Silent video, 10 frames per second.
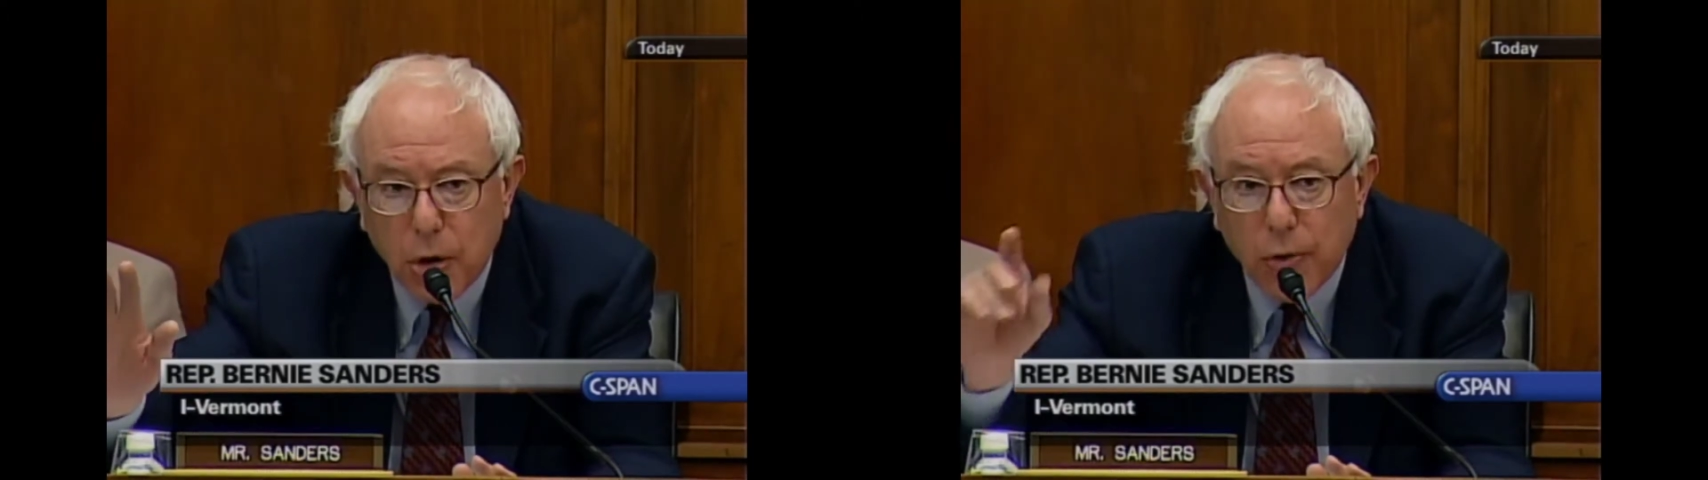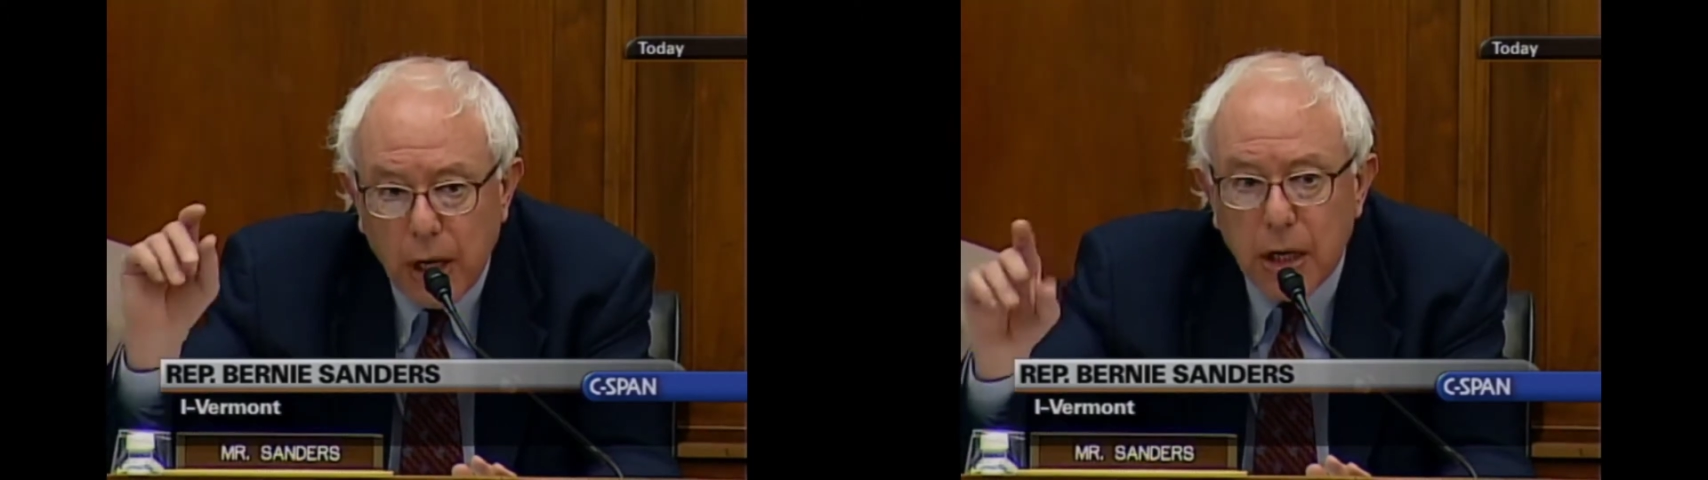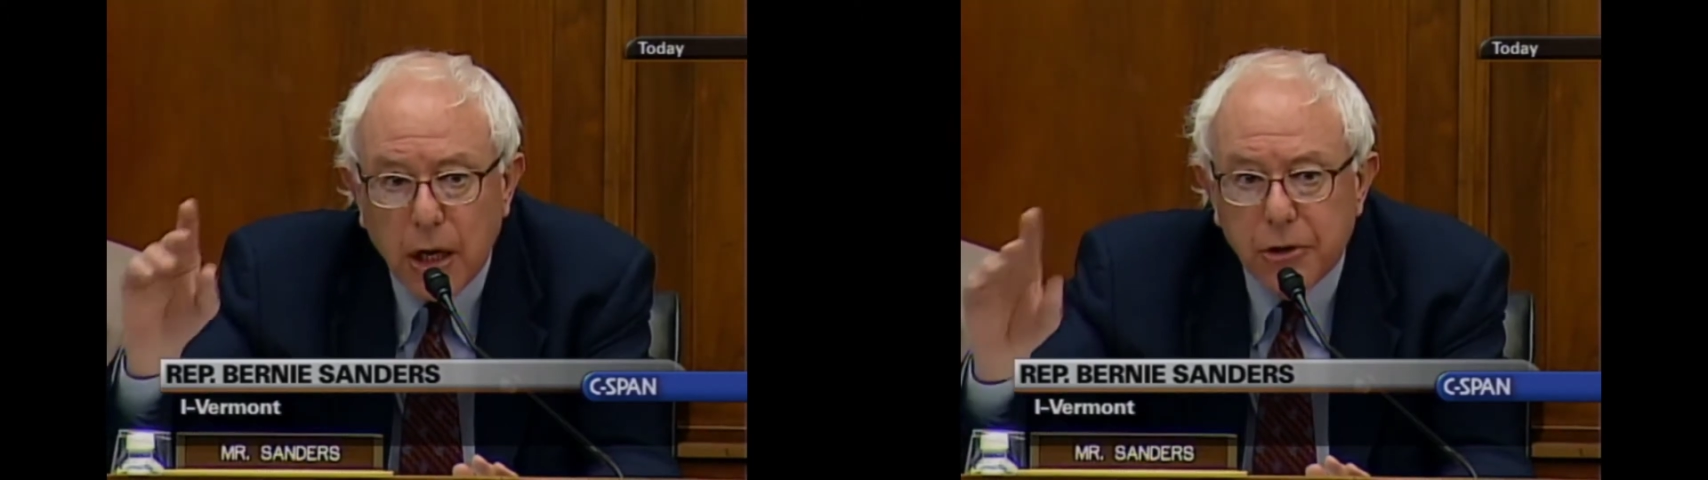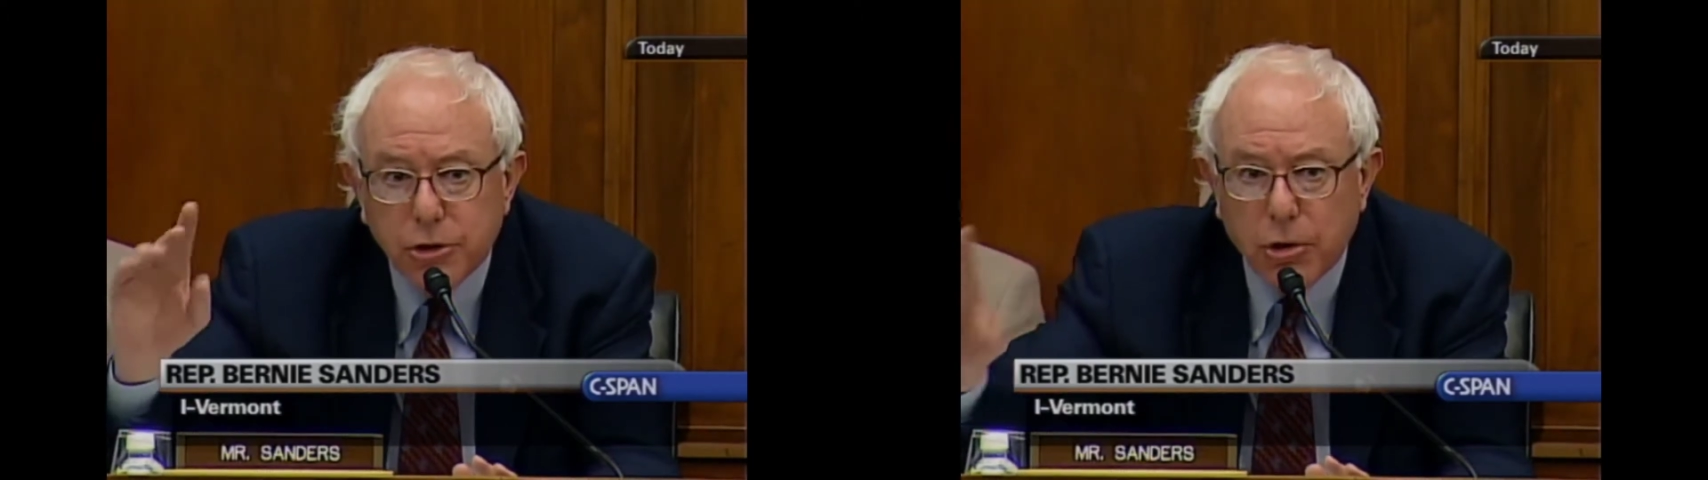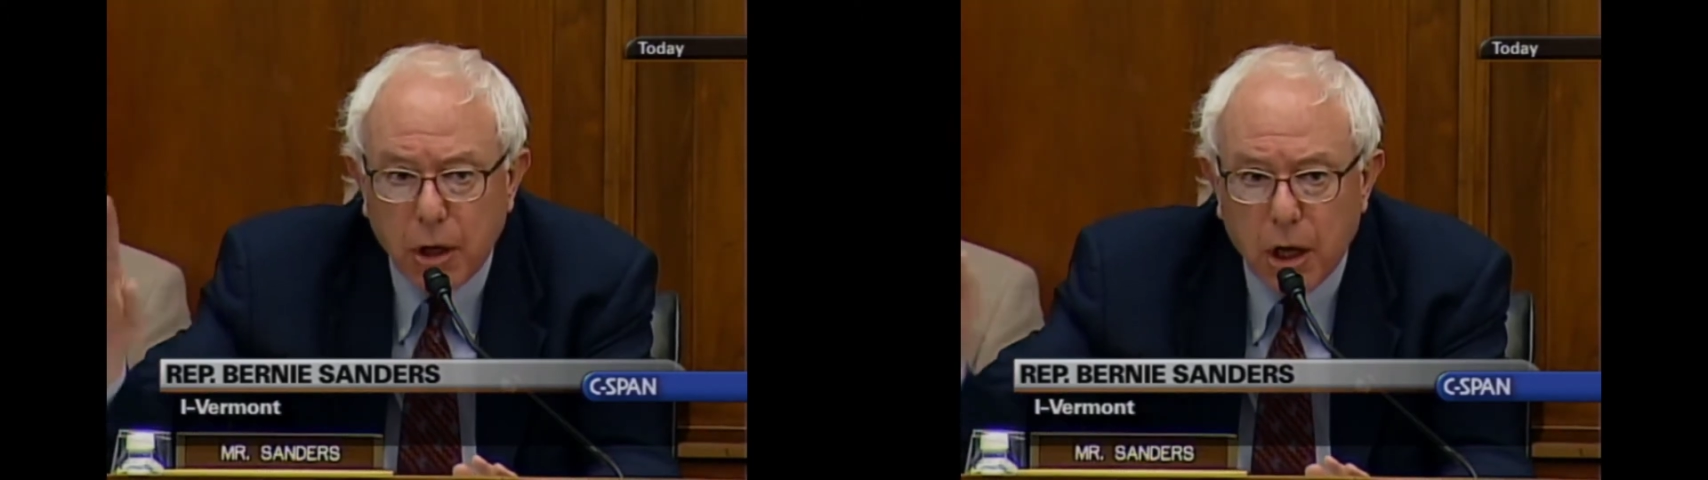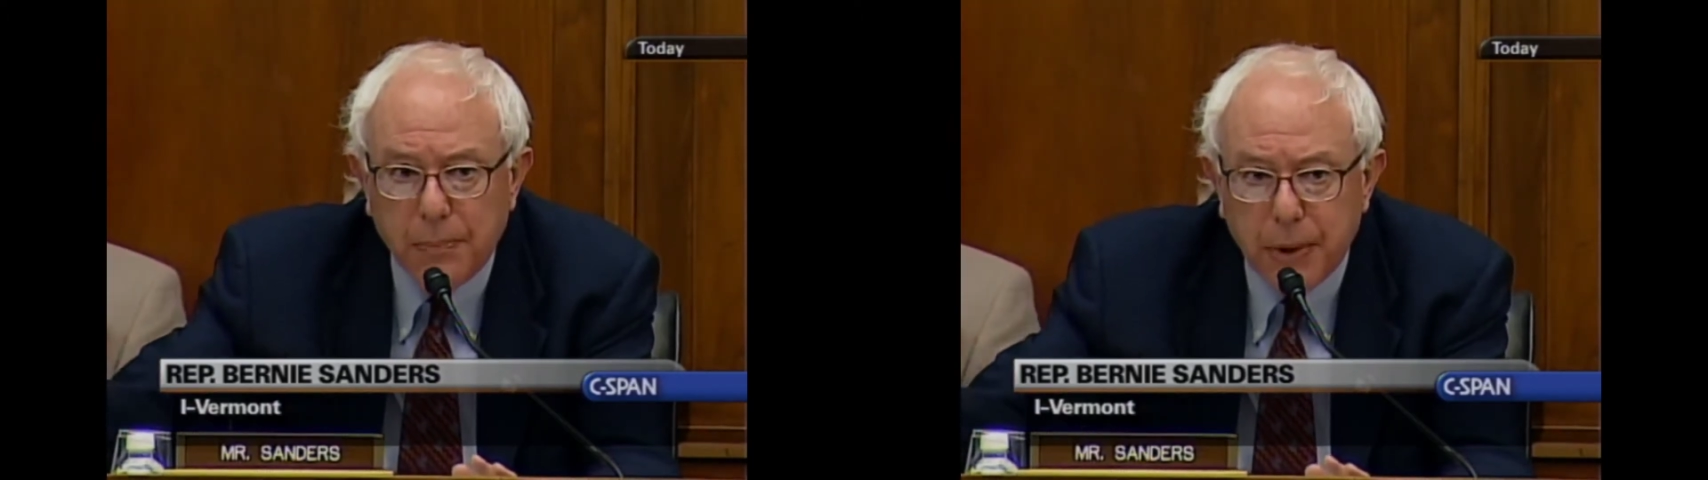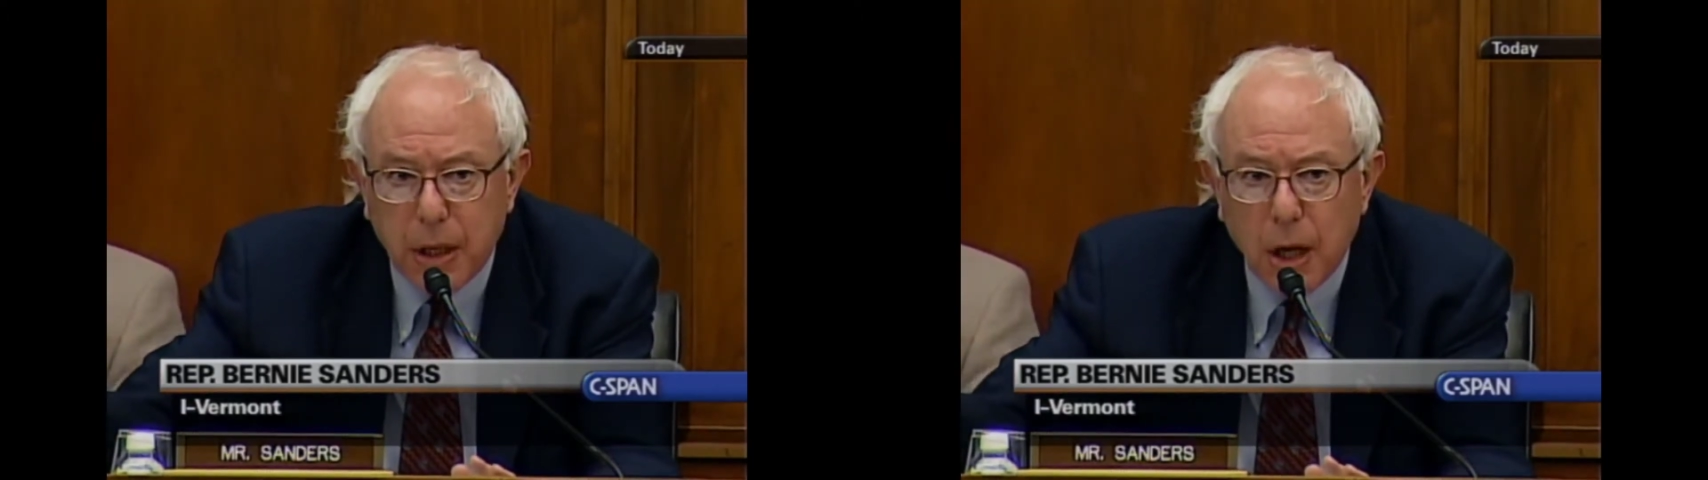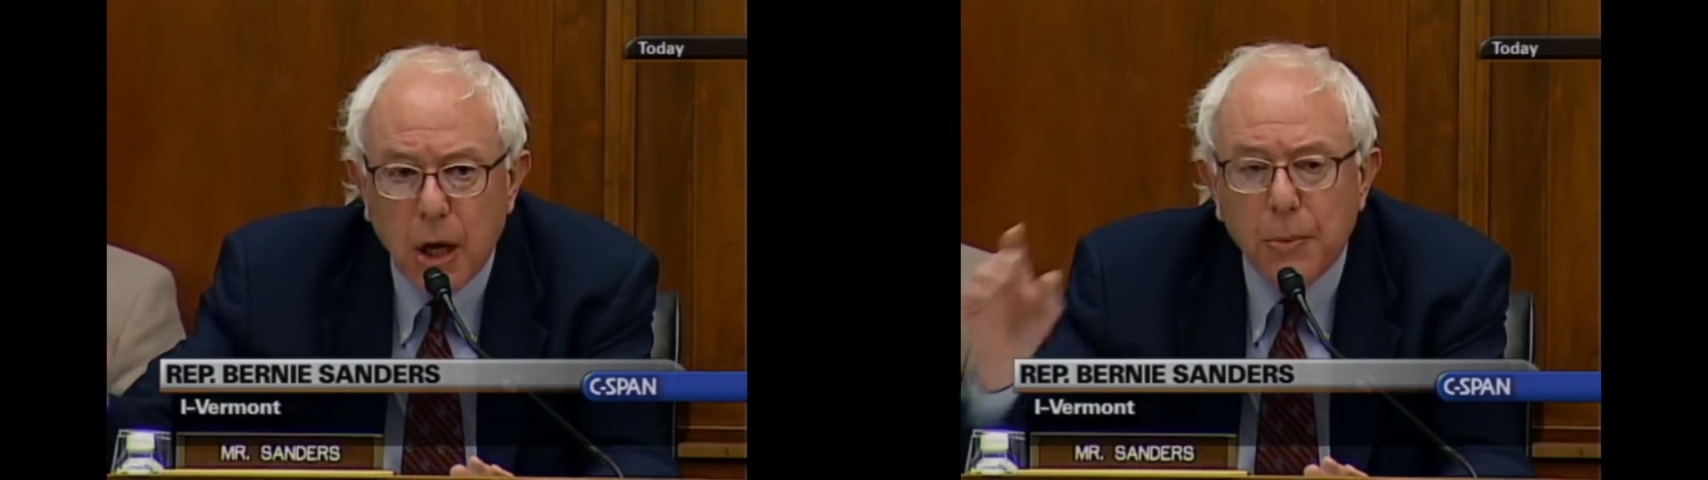or any other drug company,